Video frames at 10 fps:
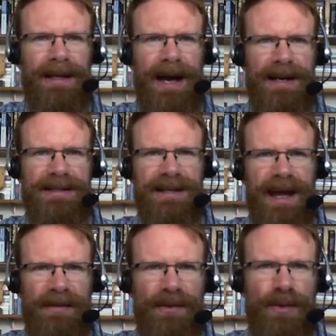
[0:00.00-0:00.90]
God is
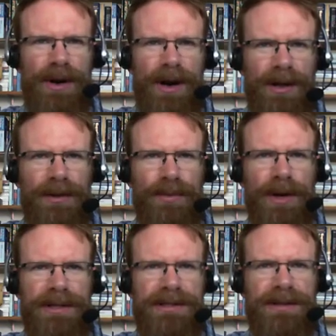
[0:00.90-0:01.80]
everywhere all at
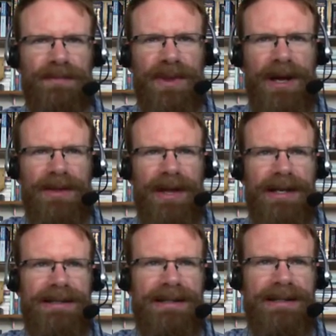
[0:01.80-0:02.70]
once uh,
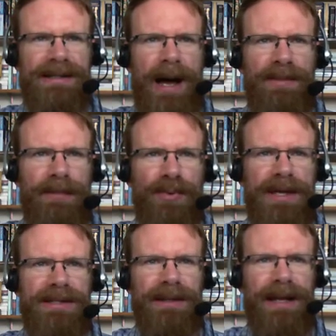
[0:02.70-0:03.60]
that is, he is
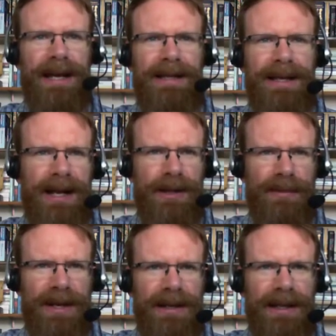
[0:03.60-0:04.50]
omnipresent, and
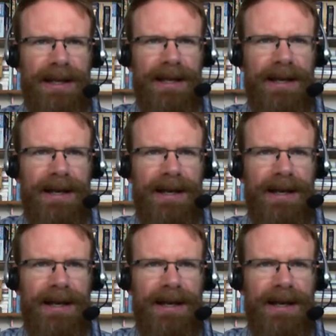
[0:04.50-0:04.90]
concomitantly,